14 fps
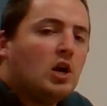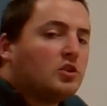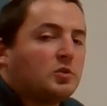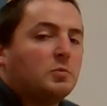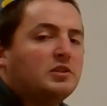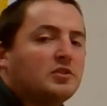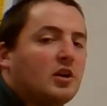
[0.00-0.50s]

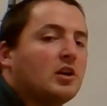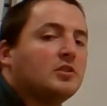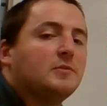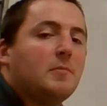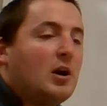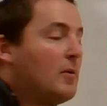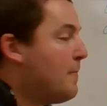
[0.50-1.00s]
So we
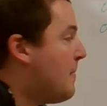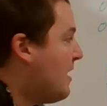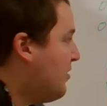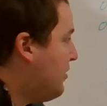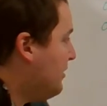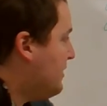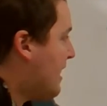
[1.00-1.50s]
talked about a
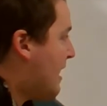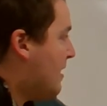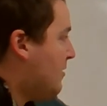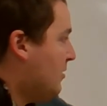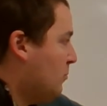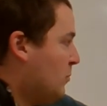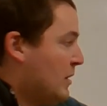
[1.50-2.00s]
method that
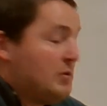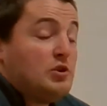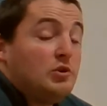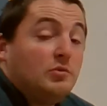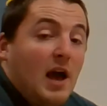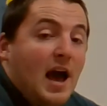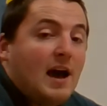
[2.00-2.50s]
when
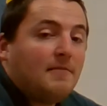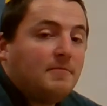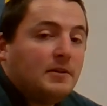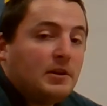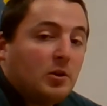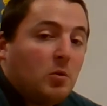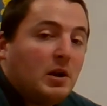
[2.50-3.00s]
you have
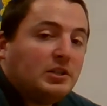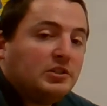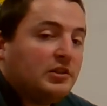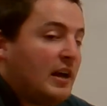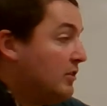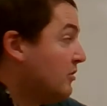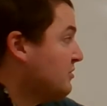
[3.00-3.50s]
an
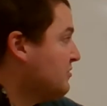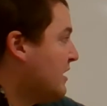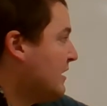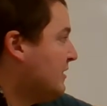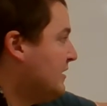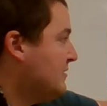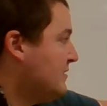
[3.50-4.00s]
equation that looks
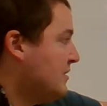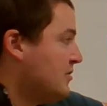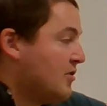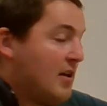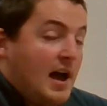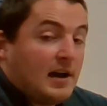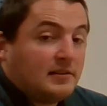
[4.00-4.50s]
like this and
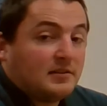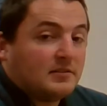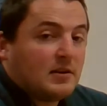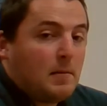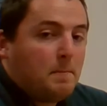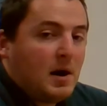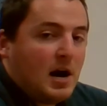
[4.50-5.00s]
your x
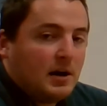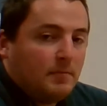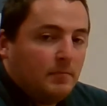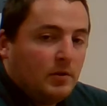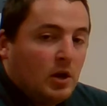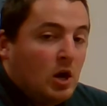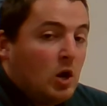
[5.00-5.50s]
is on
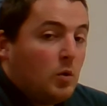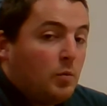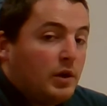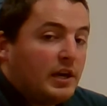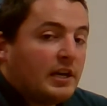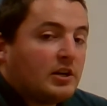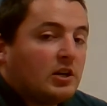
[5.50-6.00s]
bottom,
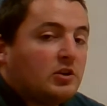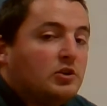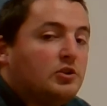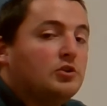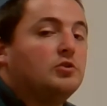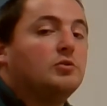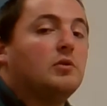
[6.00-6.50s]
we can
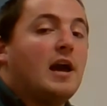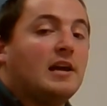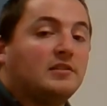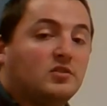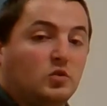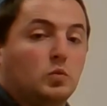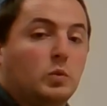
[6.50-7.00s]
do
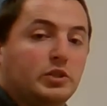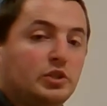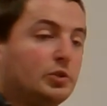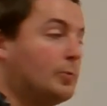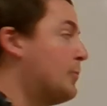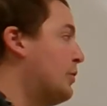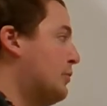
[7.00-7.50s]
a
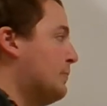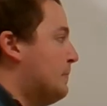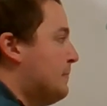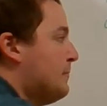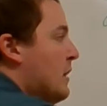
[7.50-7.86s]
switcheroo.